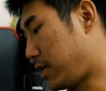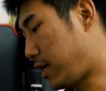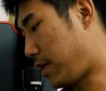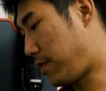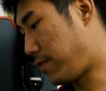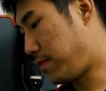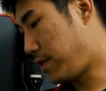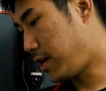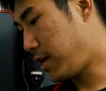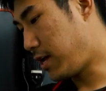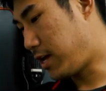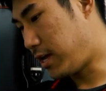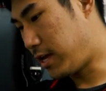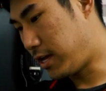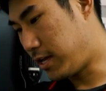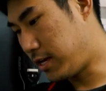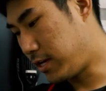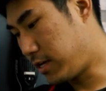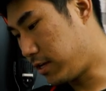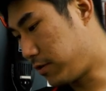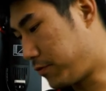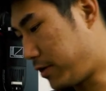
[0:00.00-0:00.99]
And
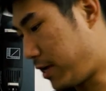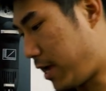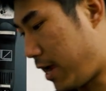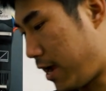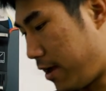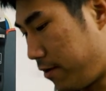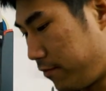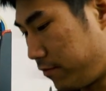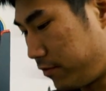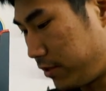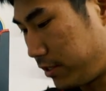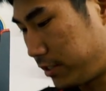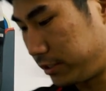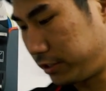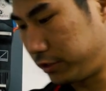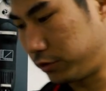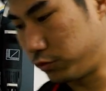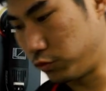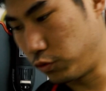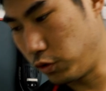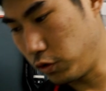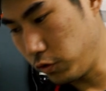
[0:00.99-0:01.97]
then we have
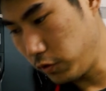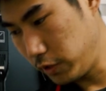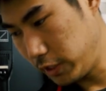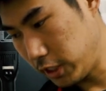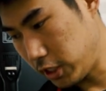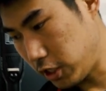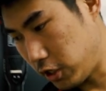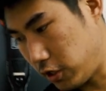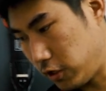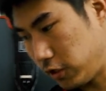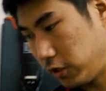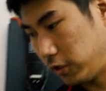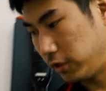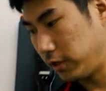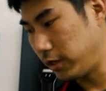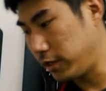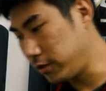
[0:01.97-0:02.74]
this rolling cart.